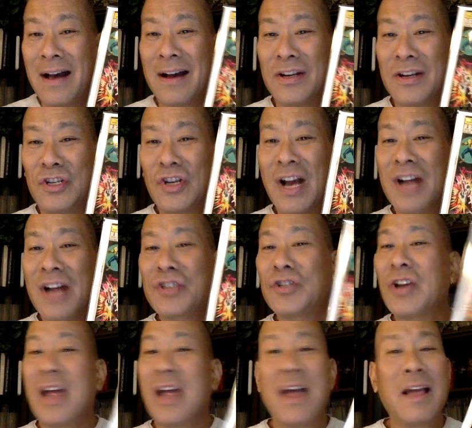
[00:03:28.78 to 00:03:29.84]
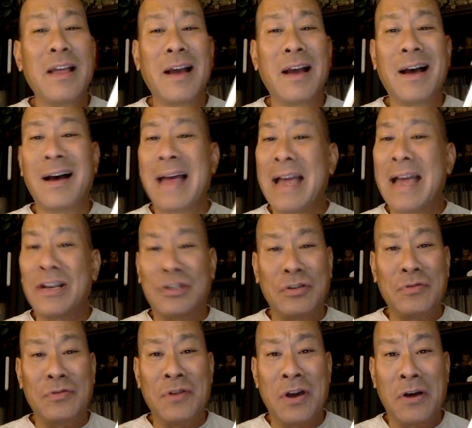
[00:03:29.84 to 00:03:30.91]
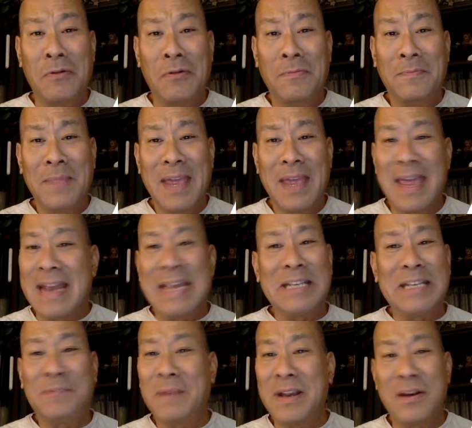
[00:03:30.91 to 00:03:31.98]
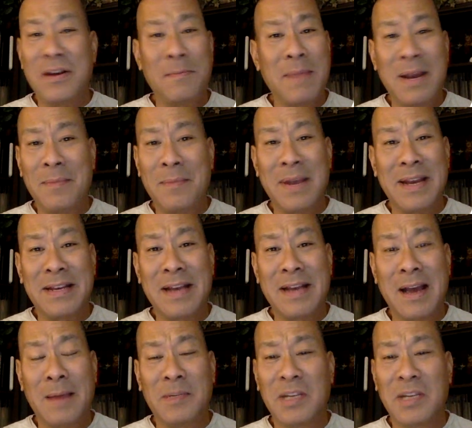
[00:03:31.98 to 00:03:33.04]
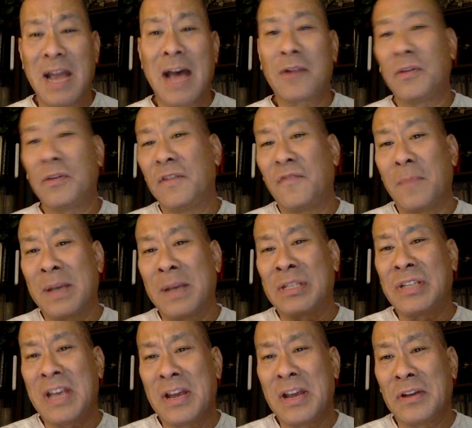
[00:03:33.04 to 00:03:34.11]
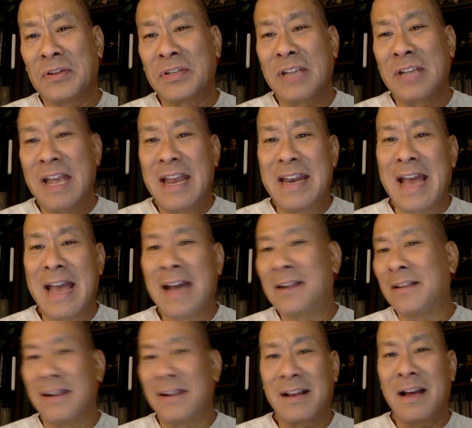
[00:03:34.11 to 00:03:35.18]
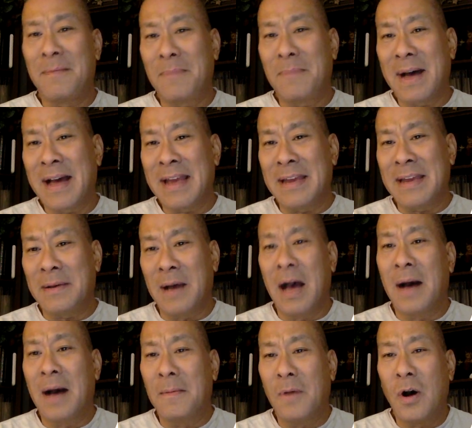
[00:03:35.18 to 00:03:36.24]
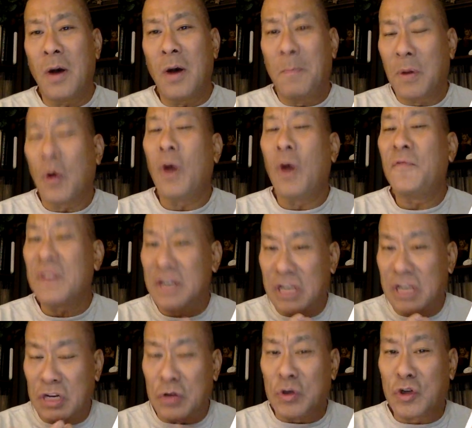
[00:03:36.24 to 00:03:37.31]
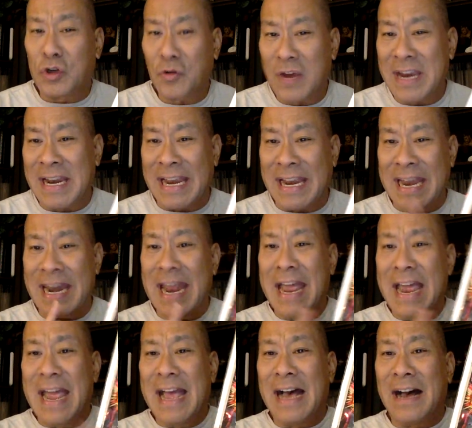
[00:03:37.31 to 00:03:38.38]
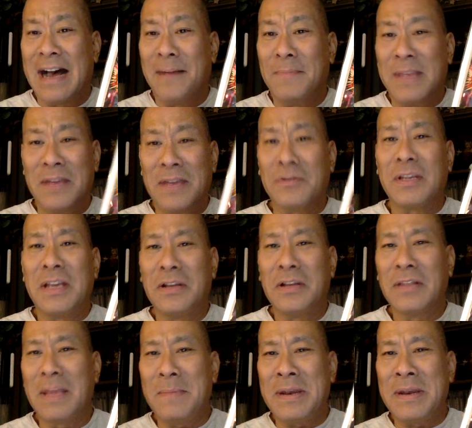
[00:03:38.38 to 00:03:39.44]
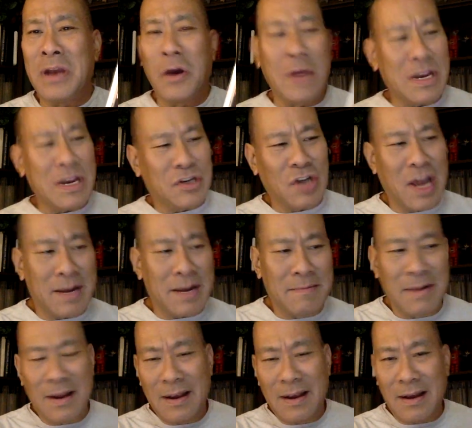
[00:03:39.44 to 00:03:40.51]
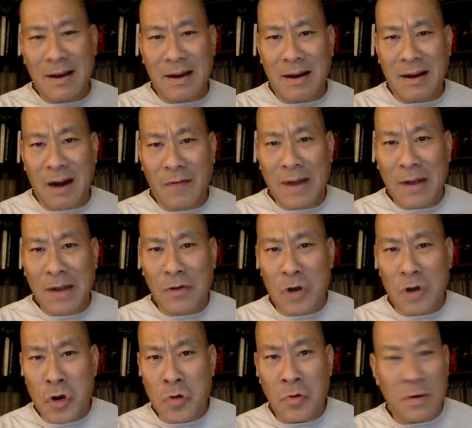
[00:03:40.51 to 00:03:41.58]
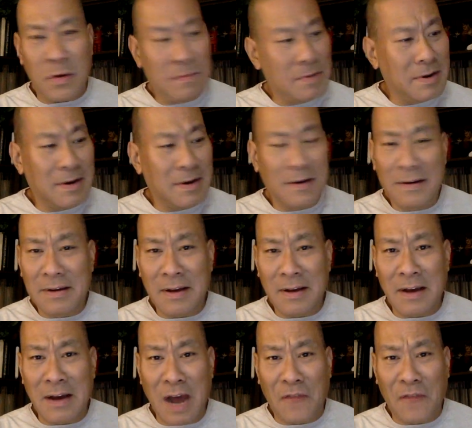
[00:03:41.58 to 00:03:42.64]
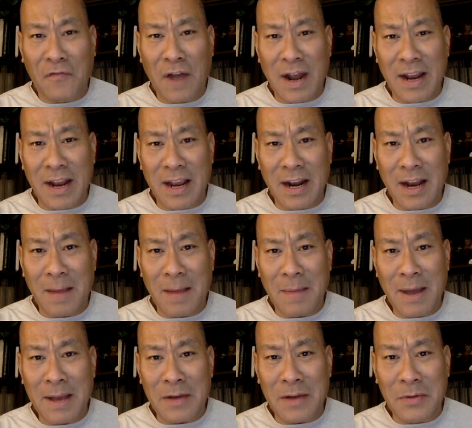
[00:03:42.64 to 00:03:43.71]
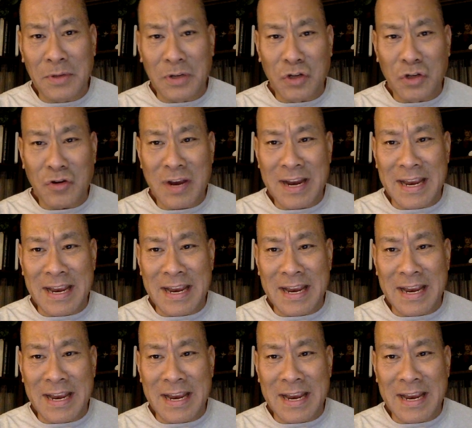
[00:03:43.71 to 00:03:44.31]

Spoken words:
Josh, as you know, and he's been here many, many times, not only for my sales, not only to come by, but often to do trading. And he'll let me know, "Hey, John, around noon on Friday, can I come by and do a little trading?"